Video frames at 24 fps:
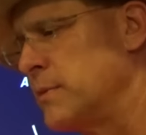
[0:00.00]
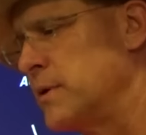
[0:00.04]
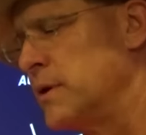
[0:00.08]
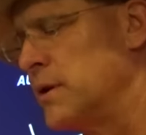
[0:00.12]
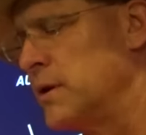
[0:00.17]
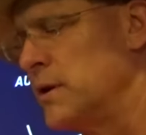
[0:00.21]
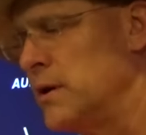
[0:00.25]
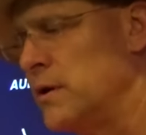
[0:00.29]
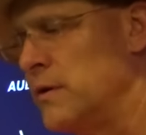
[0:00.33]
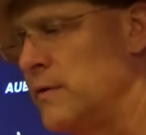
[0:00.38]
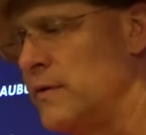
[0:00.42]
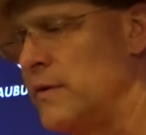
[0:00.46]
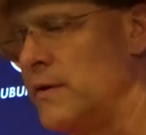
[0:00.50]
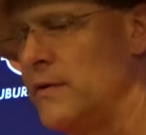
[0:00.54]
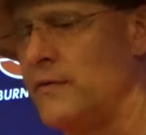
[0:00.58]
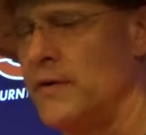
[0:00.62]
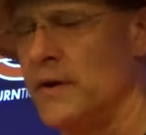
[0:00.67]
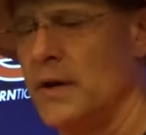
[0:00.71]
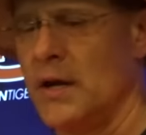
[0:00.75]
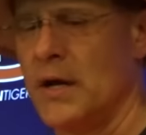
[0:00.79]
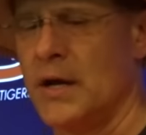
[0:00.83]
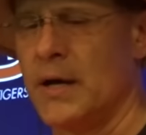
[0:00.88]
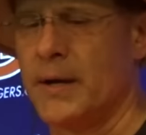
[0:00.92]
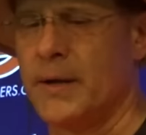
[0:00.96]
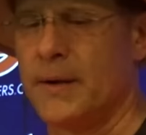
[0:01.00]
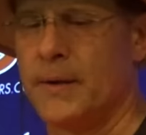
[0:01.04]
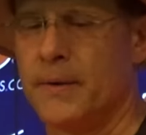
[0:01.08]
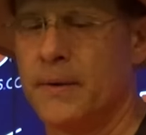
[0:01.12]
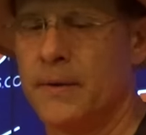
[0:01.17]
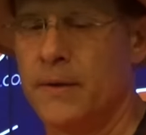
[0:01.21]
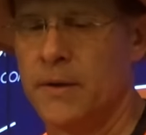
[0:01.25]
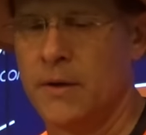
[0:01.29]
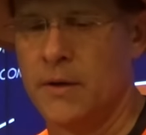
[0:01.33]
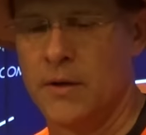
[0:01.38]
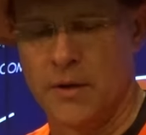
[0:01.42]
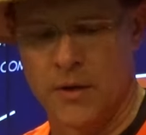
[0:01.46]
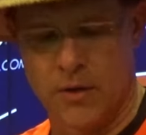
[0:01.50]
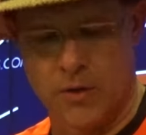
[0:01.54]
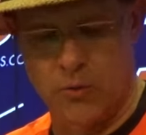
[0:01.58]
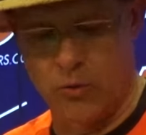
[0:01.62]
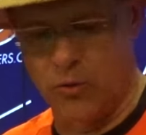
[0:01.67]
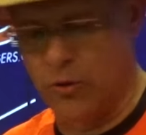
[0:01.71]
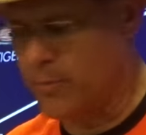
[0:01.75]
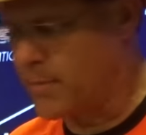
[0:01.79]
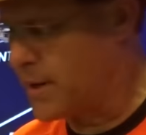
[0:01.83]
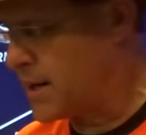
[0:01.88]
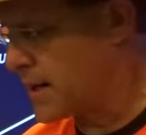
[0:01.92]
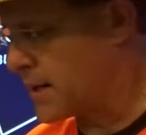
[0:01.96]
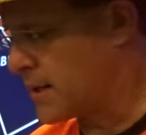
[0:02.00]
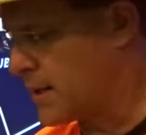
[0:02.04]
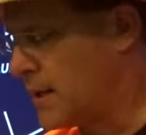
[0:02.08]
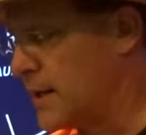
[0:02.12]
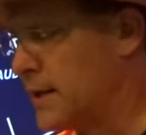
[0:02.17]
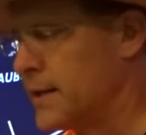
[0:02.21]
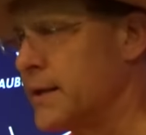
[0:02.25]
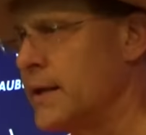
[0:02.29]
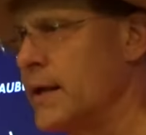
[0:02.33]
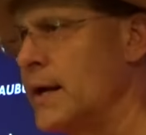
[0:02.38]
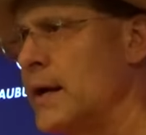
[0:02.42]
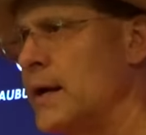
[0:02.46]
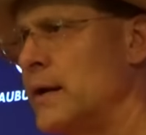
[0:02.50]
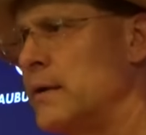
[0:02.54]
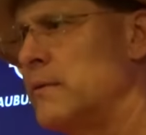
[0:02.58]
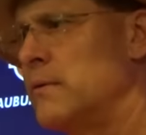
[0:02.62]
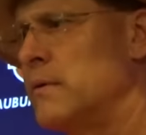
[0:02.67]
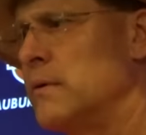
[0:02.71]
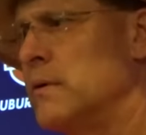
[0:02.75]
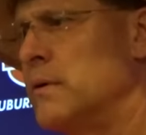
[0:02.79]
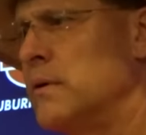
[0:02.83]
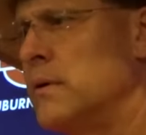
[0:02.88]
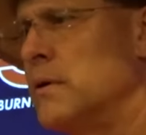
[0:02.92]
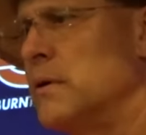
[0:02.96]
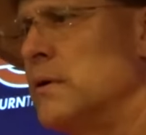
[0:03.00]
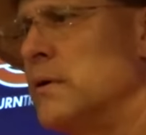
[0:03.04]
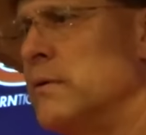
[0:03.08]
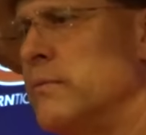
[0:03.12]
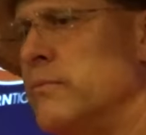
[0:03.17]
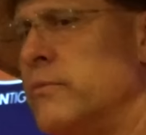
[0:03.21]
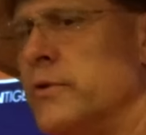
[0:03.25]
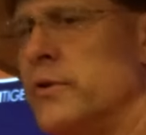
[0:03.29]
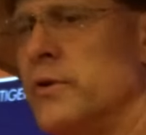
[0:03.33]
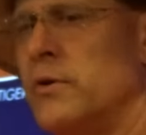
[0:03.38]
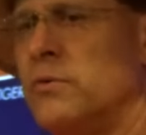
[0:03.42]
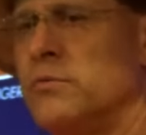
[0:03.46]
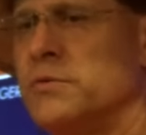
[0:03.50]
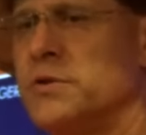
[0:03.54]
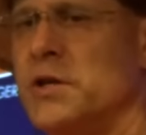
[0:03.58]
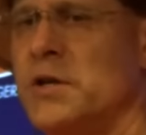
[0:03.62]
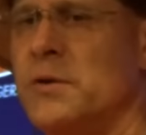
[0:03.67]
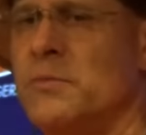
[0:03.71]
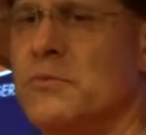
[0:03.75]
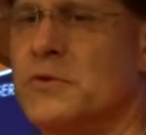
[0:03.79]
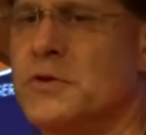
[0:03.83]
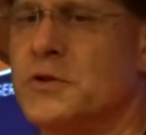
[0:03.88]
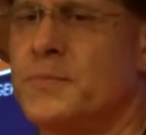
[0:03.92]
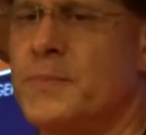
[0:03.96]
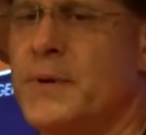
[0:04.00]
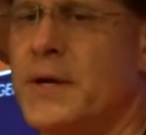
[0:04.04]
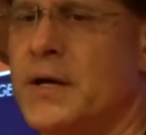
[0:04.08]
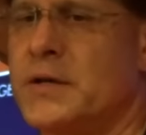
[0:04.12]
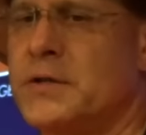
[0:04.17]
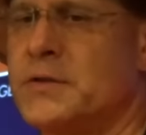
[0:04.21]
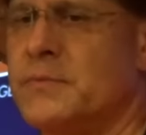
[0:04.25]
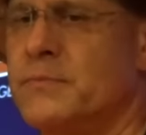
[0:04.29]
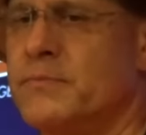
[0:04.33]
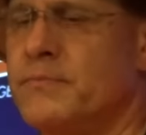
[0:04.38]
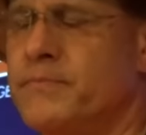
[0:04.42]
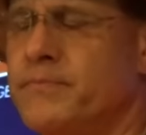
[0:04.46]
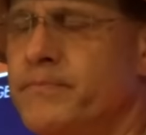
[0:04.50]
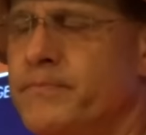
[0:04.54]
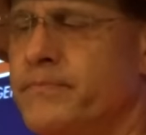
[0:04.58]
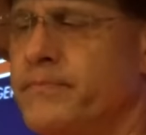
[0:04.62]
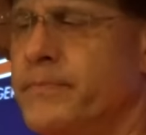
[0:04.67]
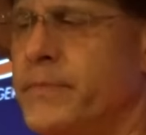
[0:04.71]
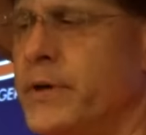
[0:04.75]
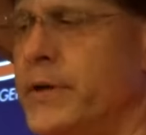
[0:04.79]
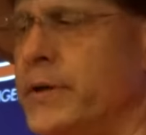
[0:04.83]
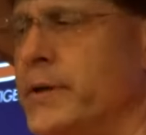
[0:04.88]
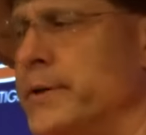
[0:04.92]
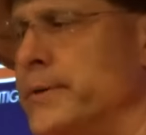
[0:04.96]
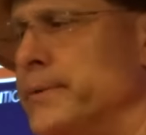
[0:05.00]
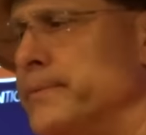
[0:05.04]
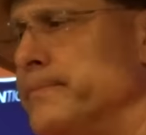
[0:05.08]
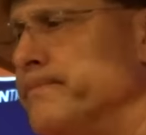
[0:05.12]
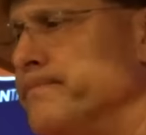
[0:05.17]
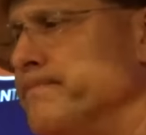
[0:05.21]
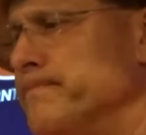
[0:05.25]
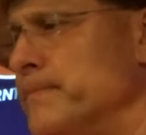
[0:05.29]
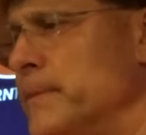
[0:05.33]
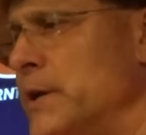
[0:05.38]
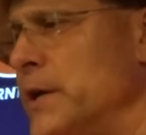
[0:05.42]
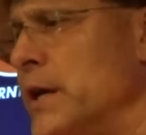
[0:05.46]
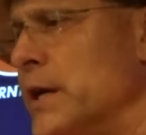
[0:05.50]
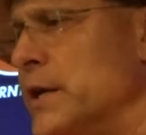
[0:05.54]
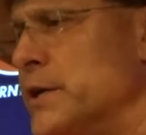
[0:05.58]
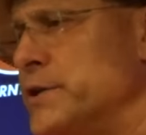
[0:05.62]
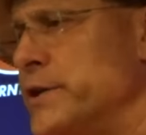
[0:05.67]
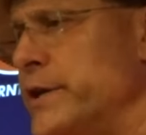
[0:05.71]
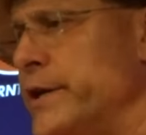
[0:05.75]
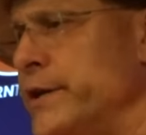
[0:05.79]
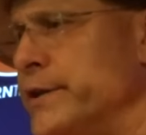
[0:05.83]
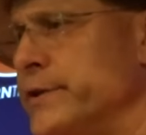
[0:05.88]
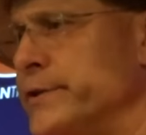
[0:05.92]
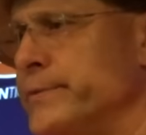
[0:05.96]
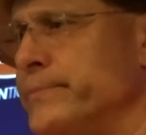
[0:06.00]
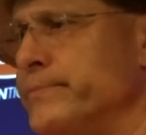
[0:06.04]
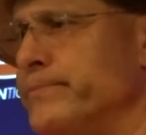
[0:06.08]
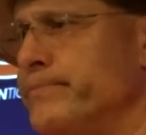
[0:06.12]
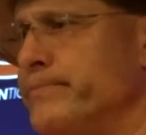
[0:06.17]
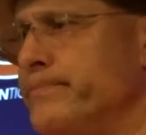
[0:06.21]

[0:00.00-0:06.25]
And if you got a quarterback like that, uh, where the whole team respects him, uh, you got a chance.